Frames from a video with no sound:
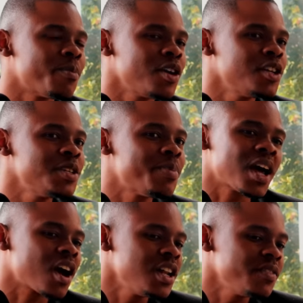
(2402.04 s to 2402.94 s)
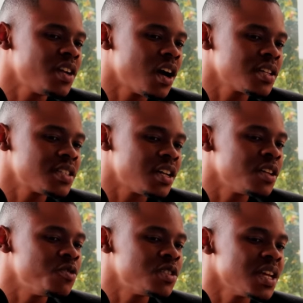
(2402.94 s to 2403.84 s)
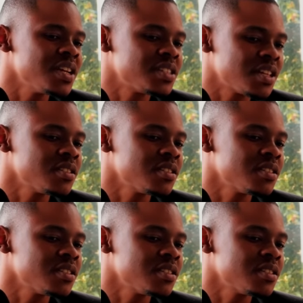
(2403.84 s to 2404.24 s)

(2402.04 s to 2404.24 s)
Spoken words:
apology, but I can't even ask that if you're saying